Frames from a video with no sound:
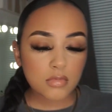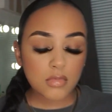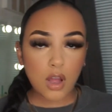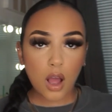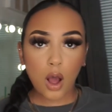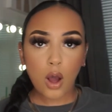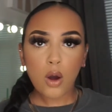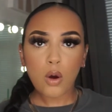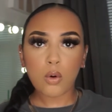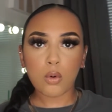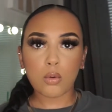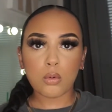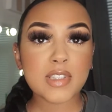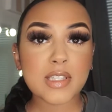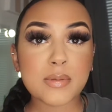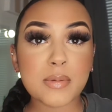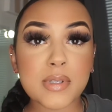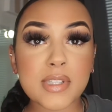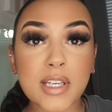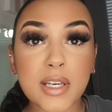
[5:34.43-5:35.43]
Oh, it
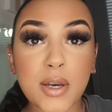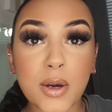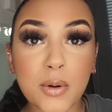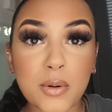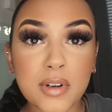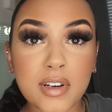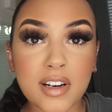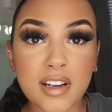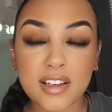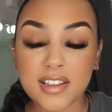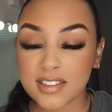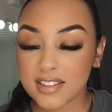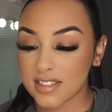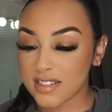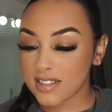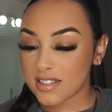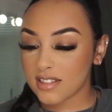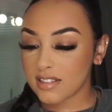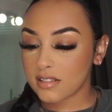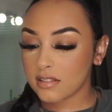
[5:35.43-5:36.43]
smells like
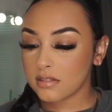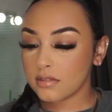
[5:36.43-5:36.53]
coconuts.